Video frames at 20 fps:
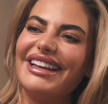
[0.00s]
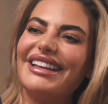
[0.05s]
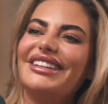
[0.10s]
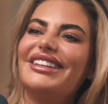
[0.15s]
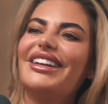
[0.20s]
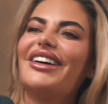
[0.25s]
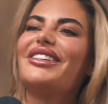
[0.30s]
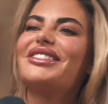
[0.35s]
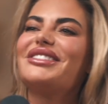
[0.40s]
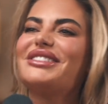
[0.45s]

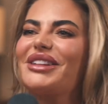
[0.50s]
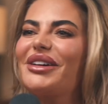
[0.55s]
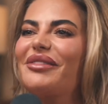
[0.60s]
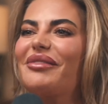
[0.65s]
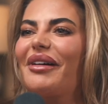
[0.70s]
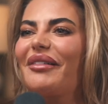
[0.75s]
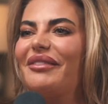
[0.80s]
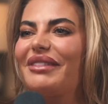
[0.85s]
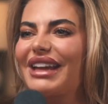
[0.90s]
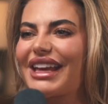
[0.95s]
No, stop.
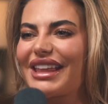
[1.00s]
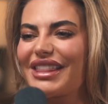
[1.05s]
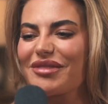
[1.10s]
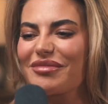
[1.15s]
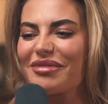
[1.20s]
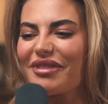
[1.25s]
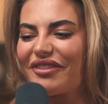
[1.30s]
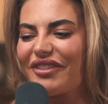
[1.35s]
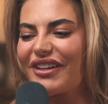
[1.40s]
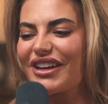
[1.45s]
When we get the
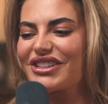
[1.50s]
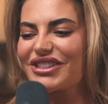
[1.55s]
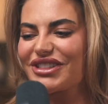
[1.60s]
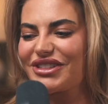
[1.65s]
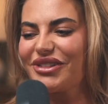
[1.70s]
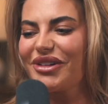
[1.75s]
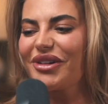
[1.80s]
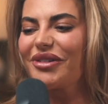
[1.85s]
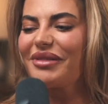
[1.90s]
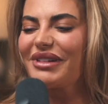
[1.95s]

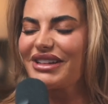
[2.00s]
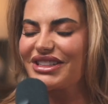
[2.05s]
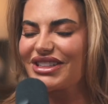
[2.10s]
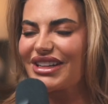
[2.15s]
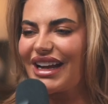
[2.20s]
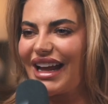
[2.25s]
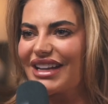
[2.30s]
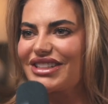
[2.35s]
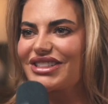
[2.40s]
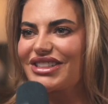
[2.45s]
professional, we
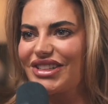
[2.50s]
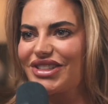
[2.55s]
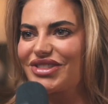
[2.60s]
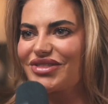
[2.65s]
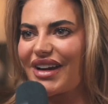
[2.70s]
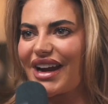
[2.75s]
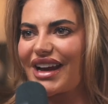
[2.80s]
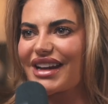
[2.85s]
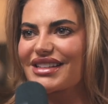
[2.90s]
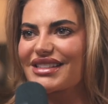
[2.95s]
should actually
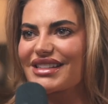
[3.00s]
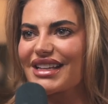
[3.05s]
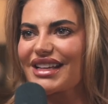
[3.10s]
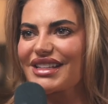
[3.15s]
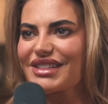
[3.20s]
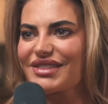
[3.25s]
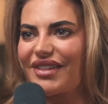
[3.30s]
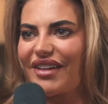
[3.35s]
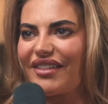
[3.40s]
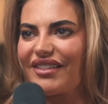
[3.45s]
dress
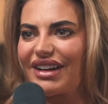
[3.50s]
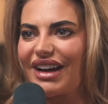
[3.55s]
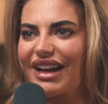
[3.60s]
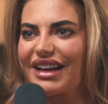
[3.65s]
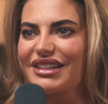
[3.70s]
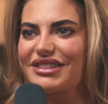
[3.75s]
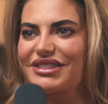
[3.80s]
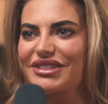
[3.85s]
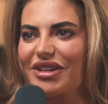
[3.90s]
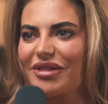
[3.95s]
as very
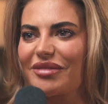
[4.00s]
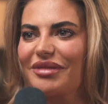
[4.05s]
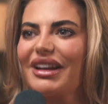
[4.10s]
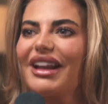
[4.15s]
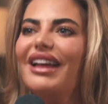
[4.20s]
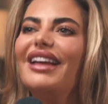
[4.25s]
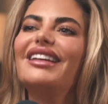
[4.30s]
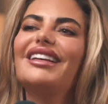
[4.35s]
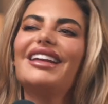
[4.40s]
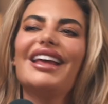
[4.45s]
like
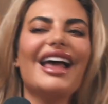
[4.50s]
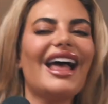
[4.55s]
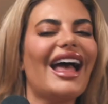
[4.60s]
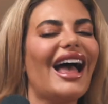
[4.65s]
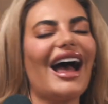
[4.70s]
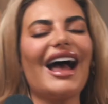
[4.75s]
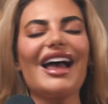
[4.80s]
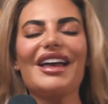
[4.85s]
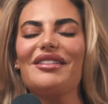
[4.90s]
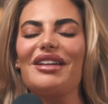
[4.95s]
dominant.
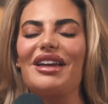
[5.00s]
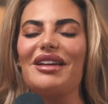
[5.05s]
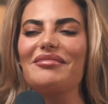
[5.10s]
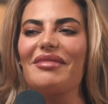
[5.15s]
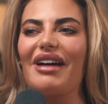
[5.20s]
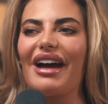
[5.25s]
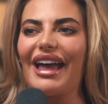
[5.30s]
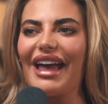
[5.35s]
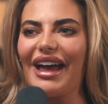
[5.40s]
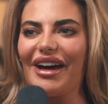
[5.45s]
It
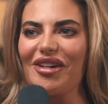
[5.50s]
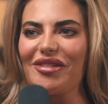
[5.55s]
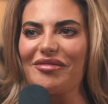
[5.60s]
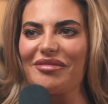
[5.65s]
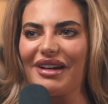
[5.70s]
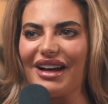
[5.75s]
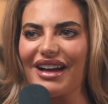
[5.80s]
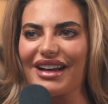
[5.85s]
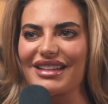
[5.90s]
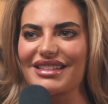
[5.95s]
might help
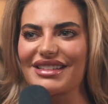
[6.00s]
us.